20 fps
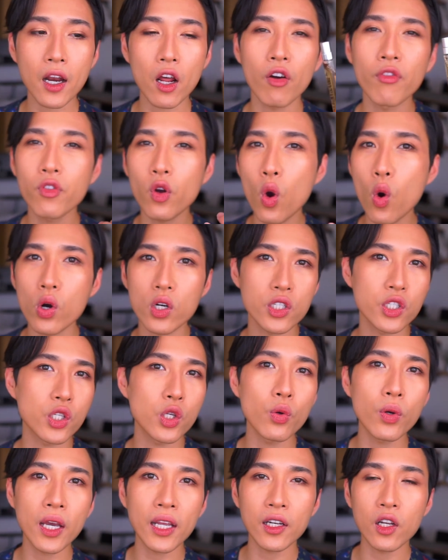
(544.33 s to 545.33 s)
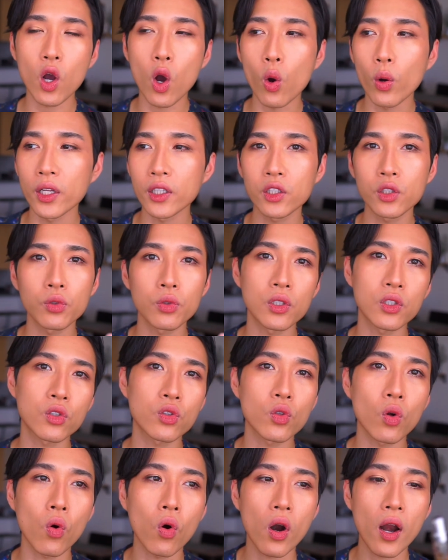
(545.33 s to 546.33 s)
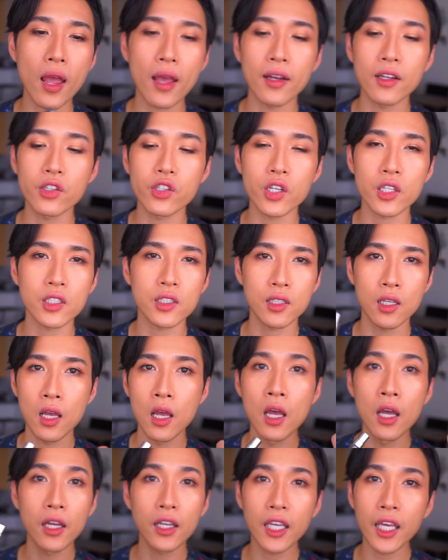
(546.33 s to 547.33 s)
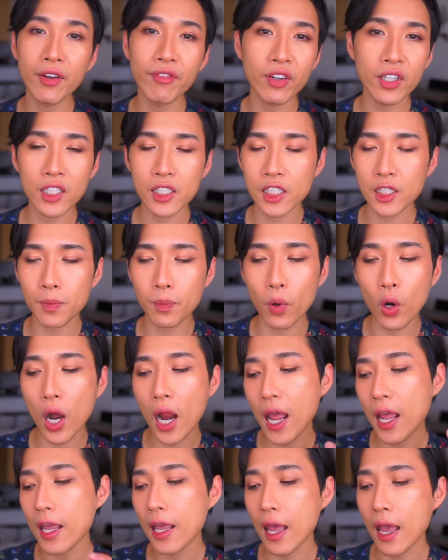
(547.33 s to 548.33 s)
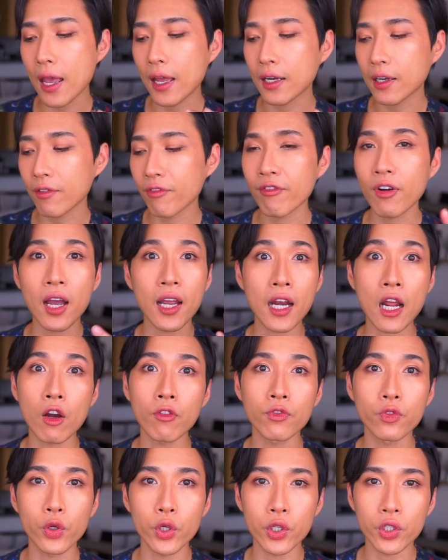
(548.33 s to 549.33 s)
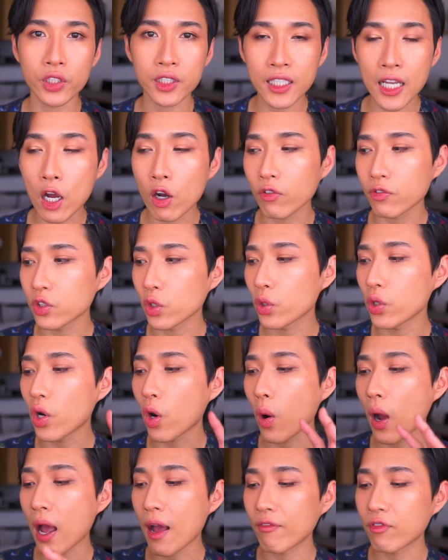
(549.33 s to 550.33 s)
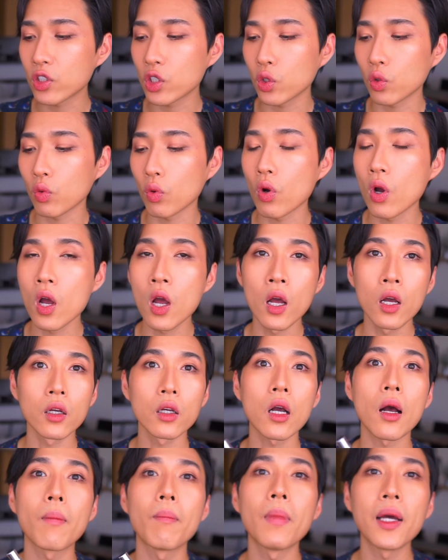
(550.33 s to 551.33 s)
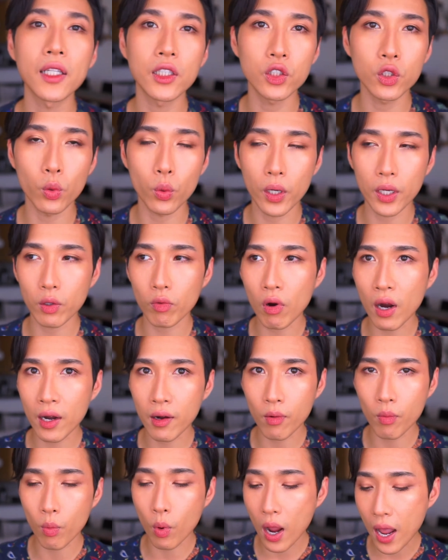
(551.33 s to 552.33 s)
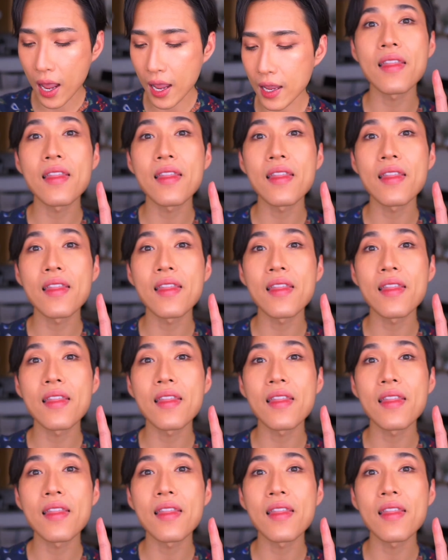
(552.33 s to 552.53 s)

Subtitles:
Of course, you can go into the store and just give it a spray and find out for yourself, so you don't have to commit to it right away.